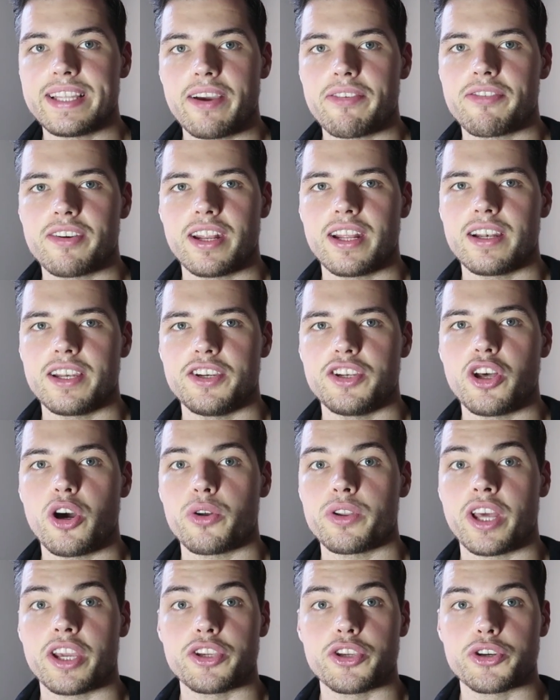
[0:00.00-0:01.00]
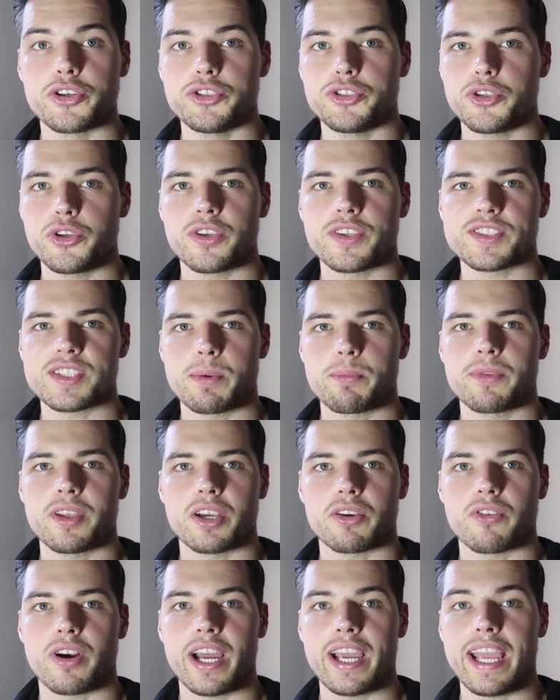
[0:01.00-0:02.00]
definitely know that you're doing
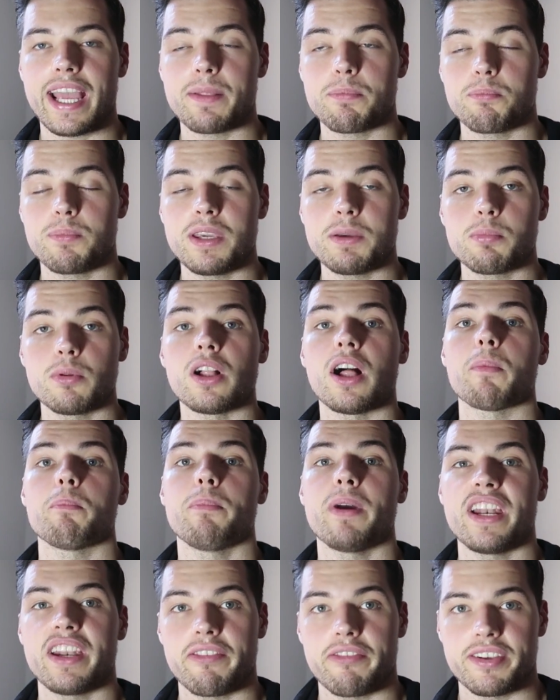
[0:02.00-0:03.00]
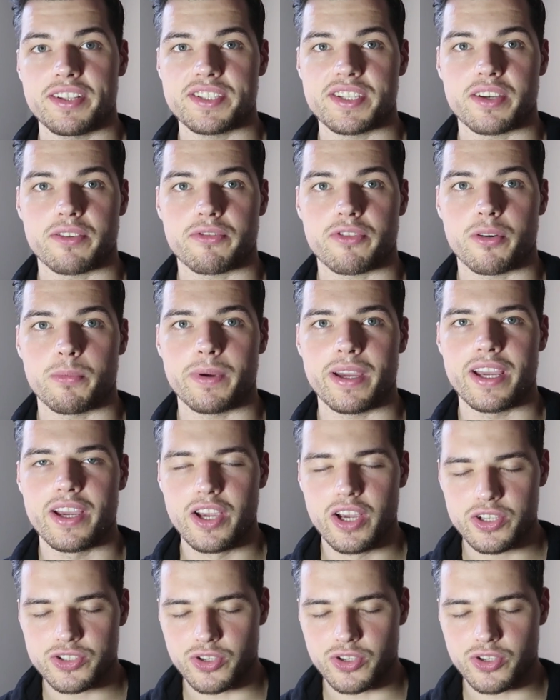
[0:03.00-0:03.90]
something right and people are benefiting from it.